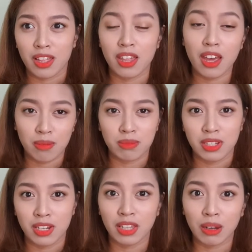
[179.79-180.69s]
the
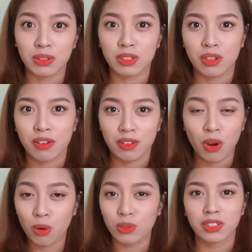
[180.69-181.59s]
MC that was
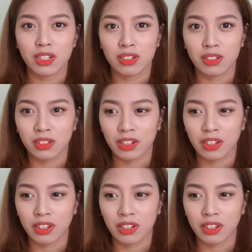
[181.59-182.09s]
hosting